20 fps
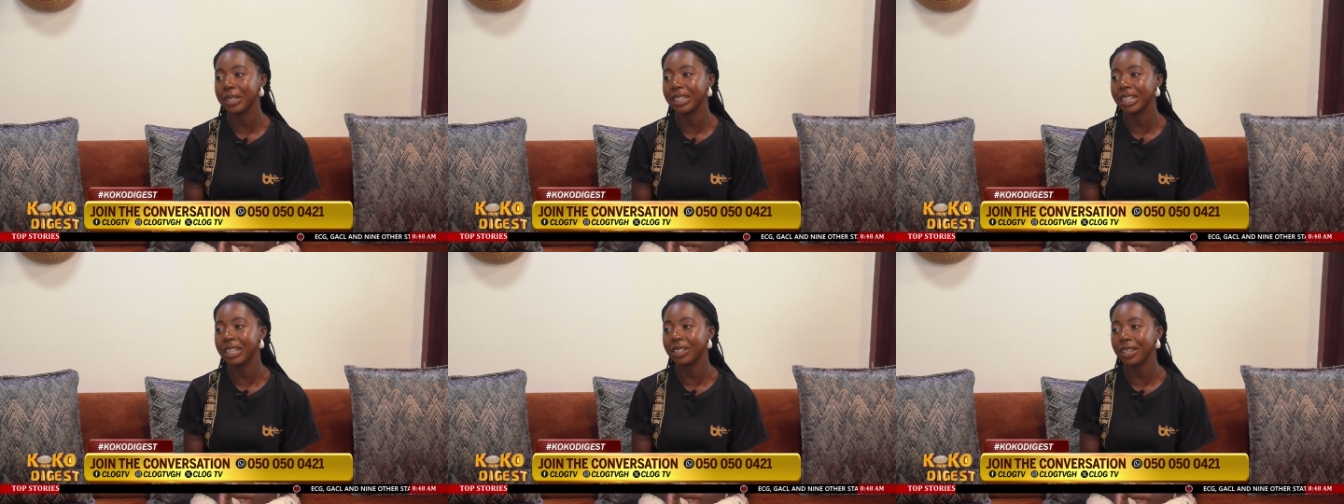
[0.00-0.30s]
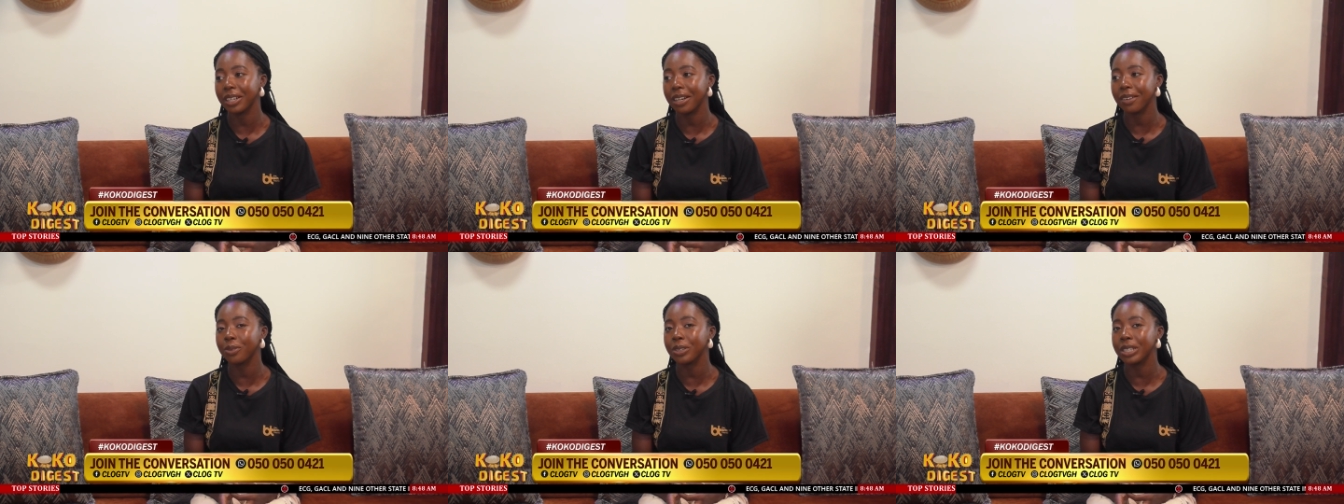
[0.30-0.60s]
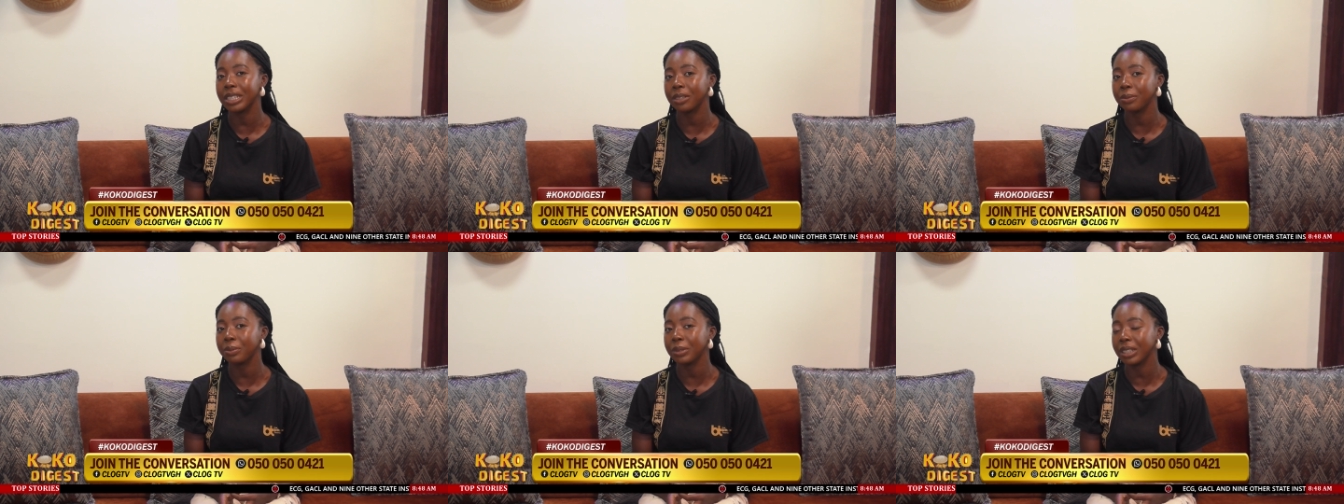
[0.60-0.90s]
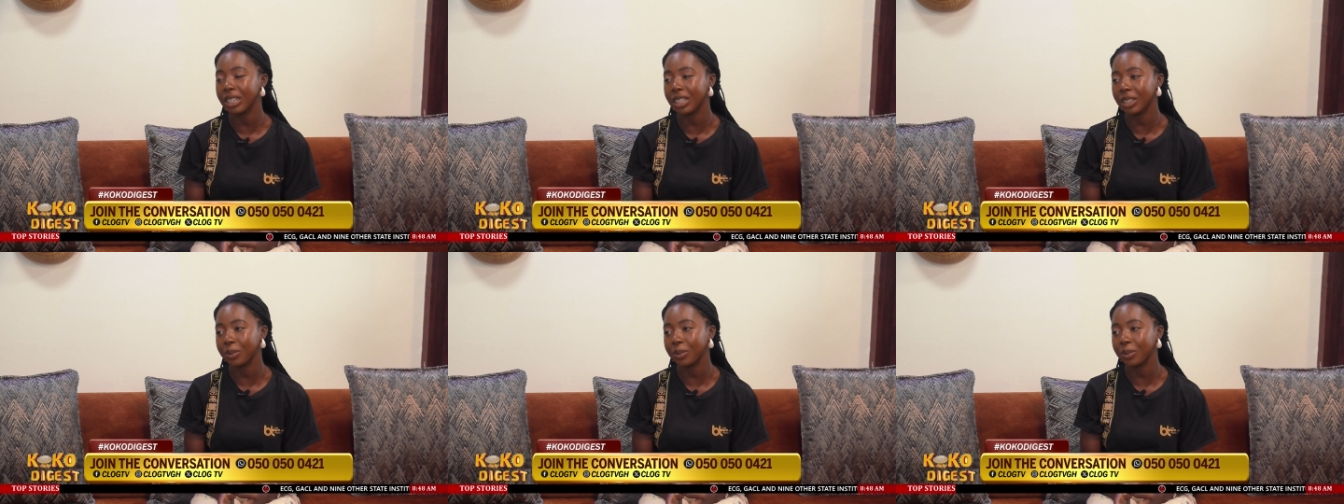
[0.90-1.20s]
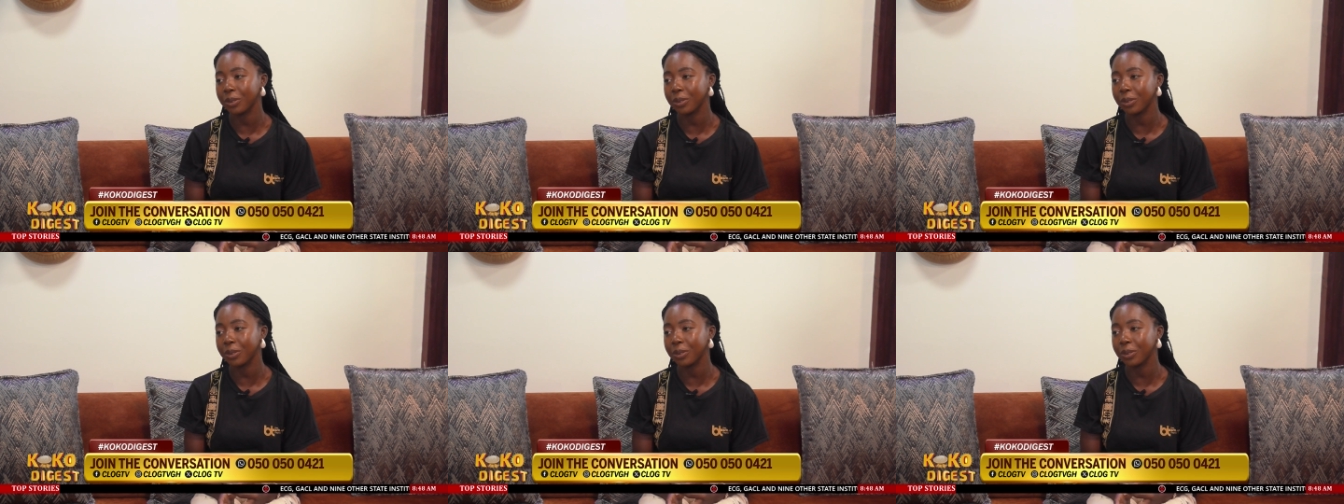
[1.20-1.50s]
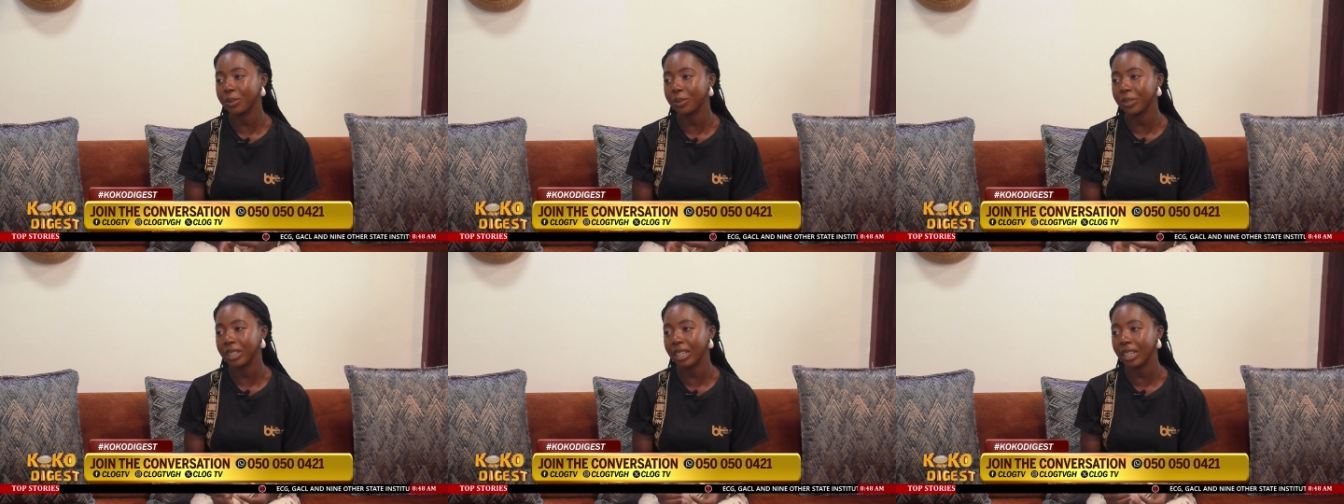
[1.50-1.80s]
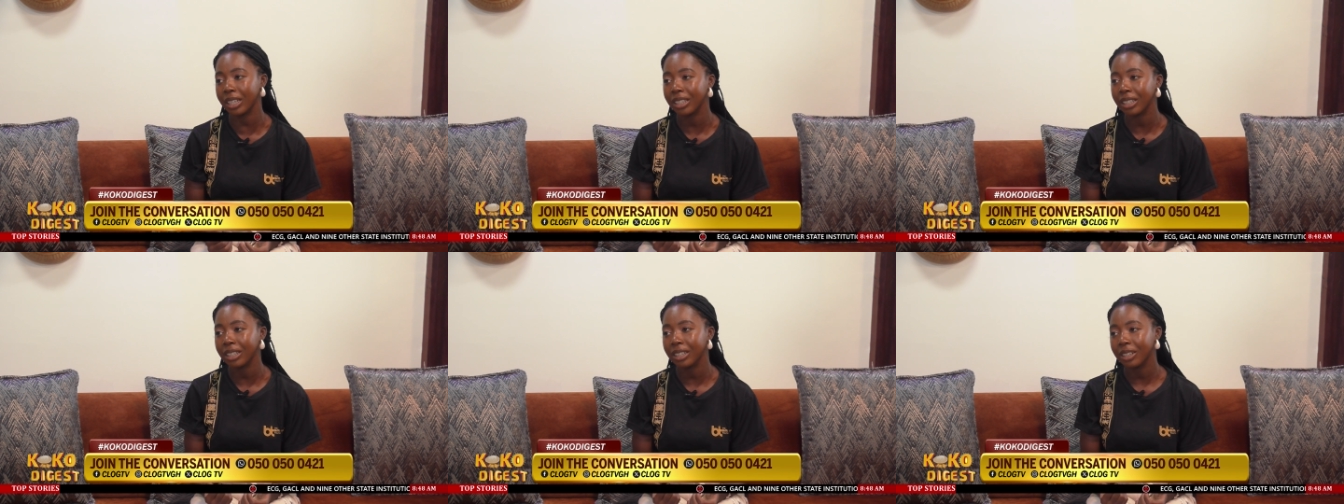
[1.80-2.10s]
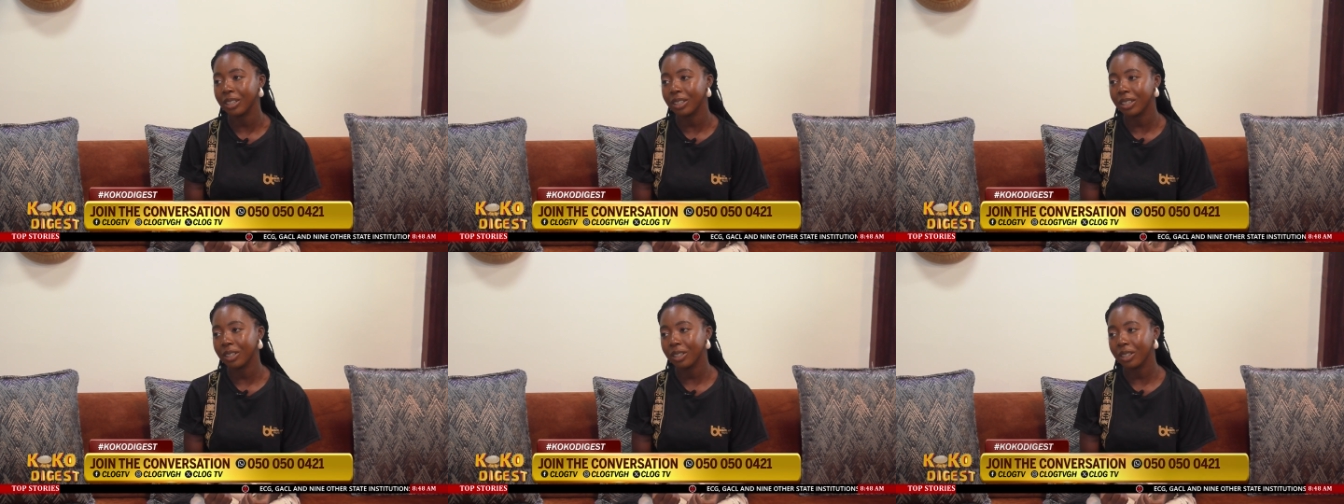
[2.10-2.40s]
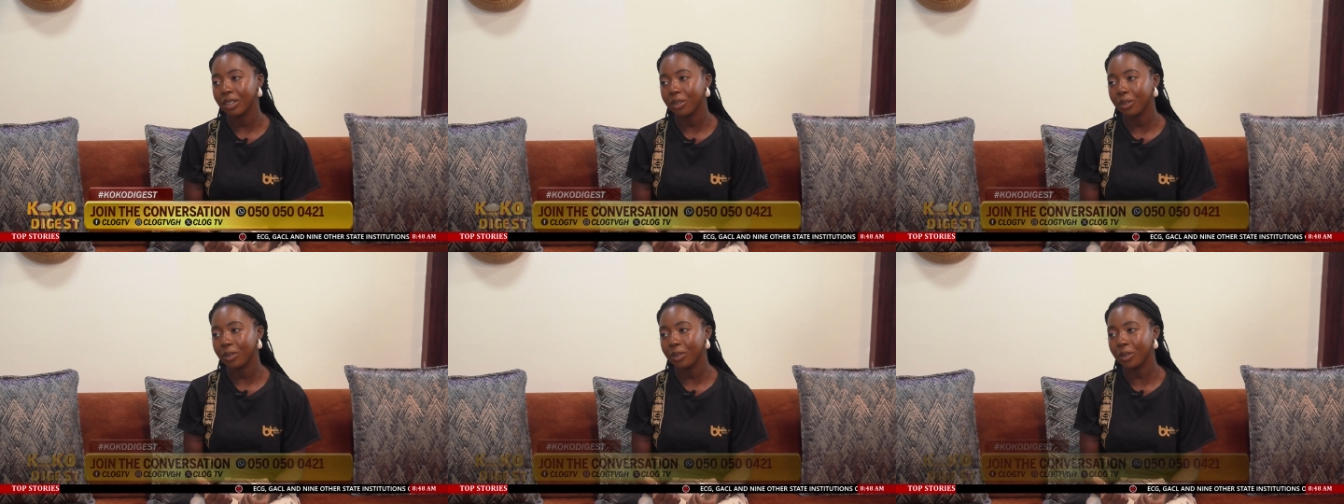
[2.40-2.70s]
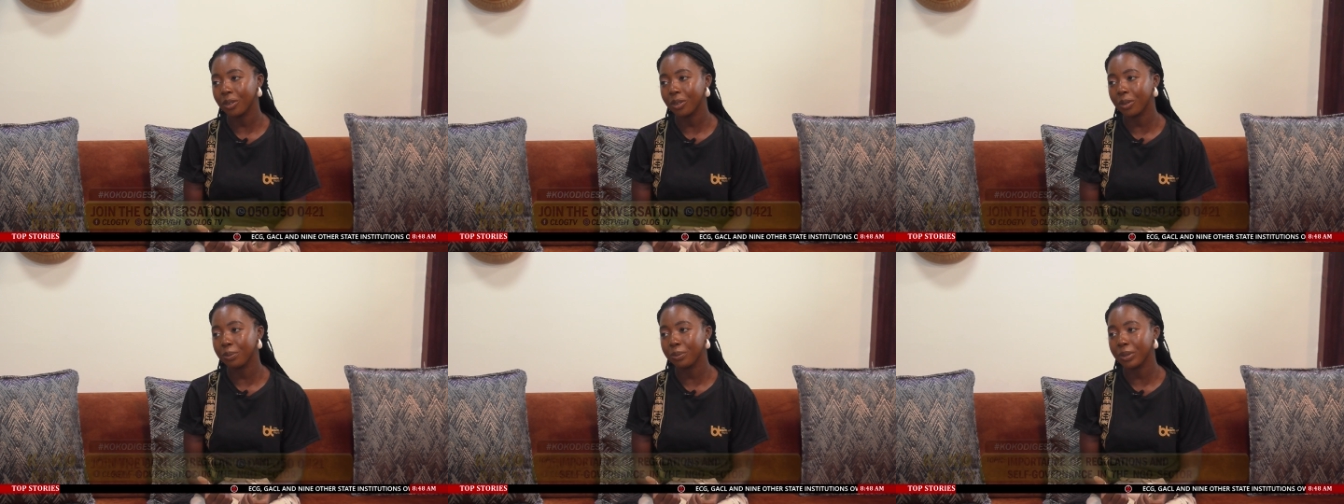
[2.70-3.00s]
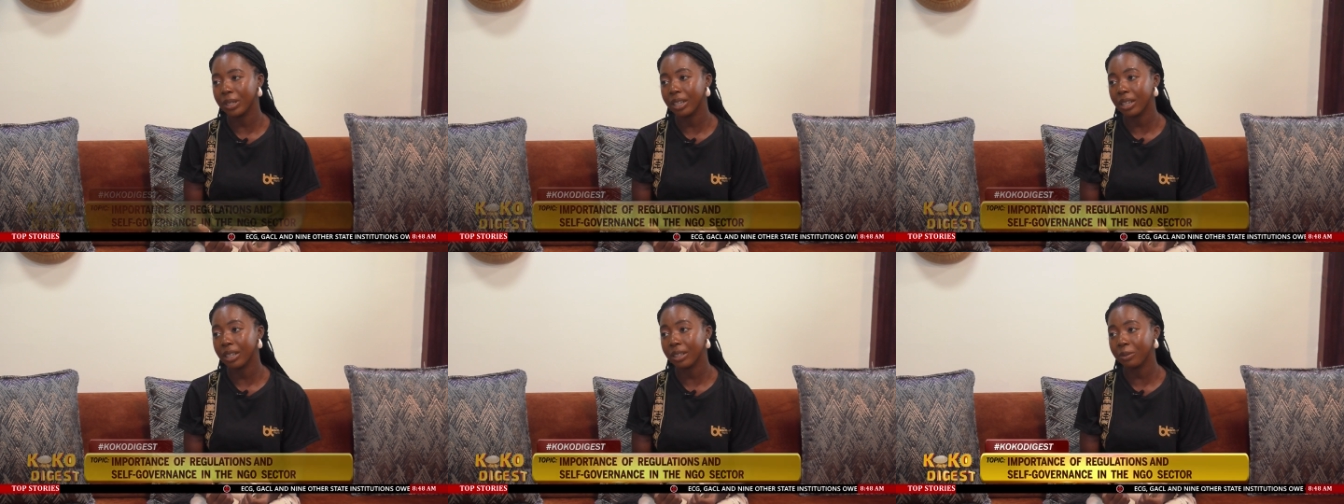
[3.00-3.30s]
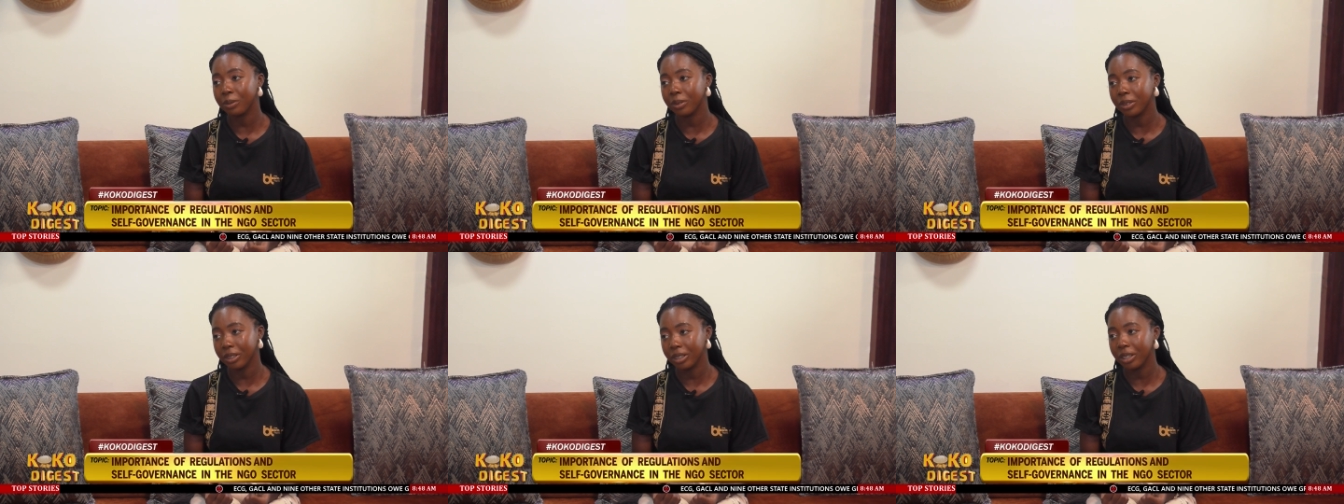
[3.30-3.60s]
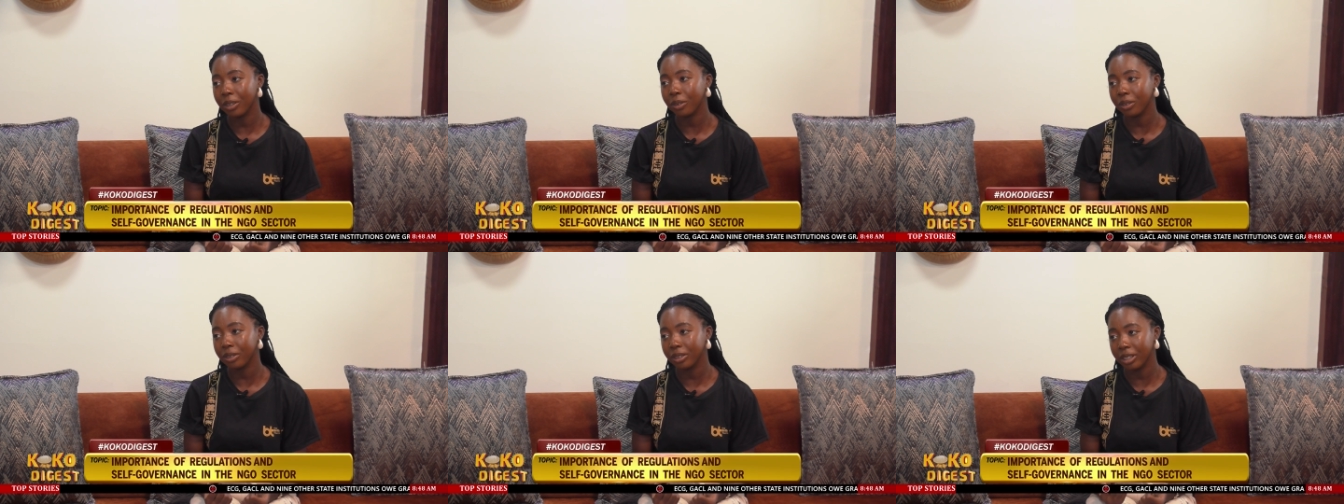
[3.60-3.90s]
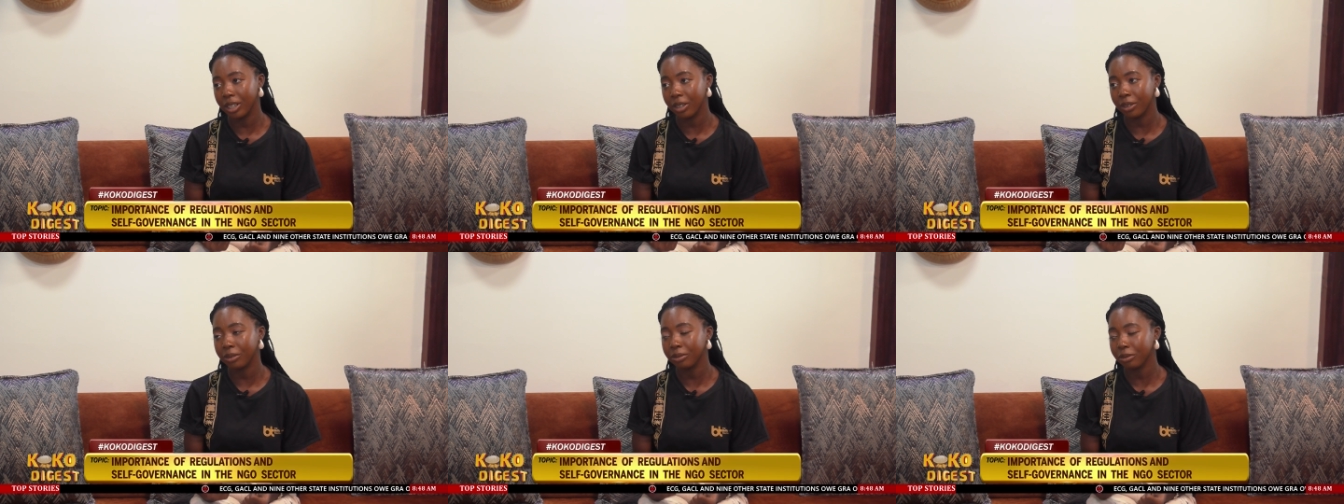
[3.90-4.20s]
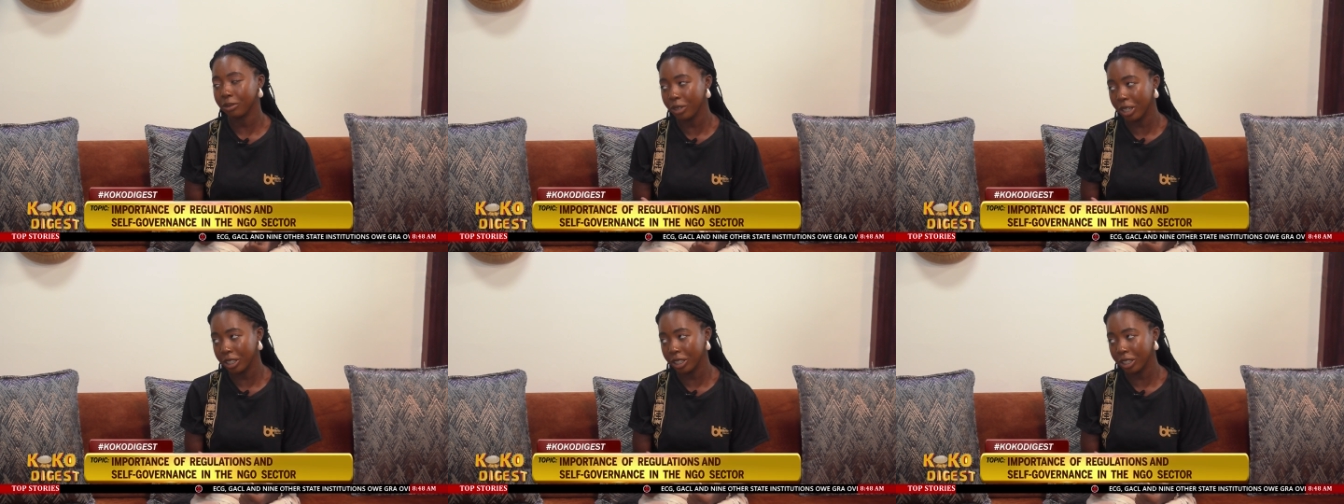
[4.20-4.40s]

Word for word: But then you have to always keep in touch with the company, uh, the, the